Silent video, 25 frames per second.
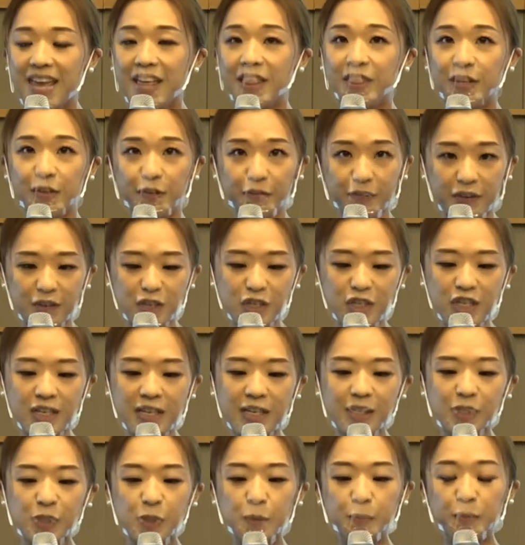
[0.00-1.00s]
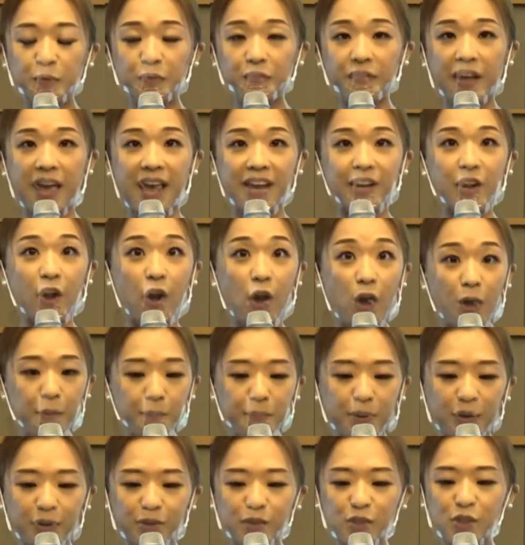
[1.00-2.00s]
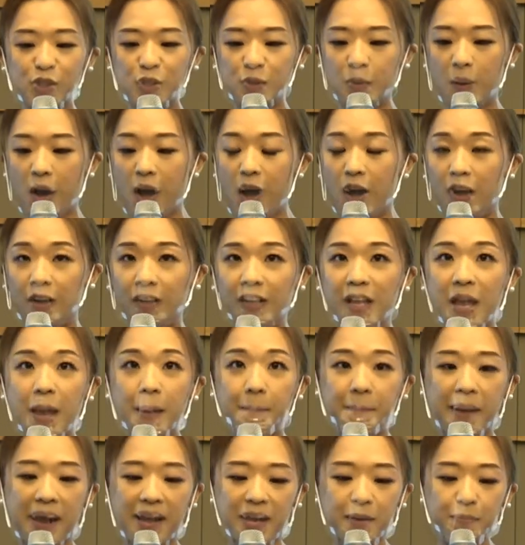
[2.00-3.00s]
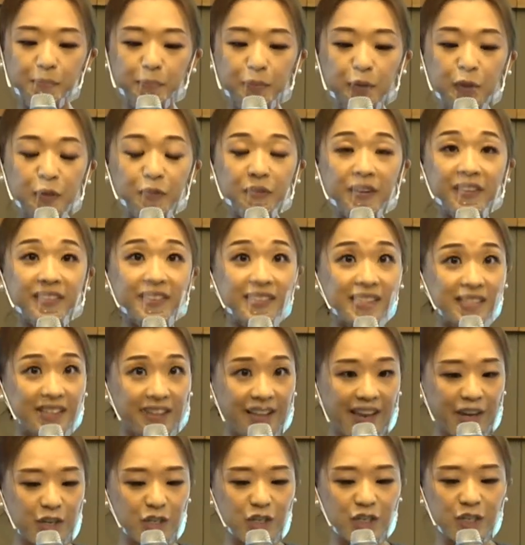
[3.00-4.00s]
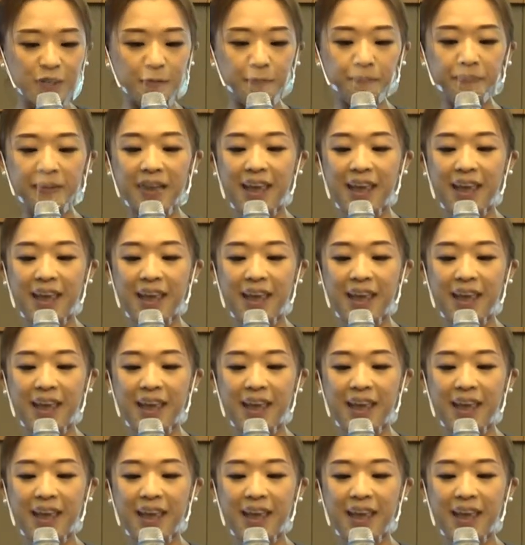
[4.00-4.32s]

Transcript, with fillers: Their vision is to provide all books to all by improving the selection,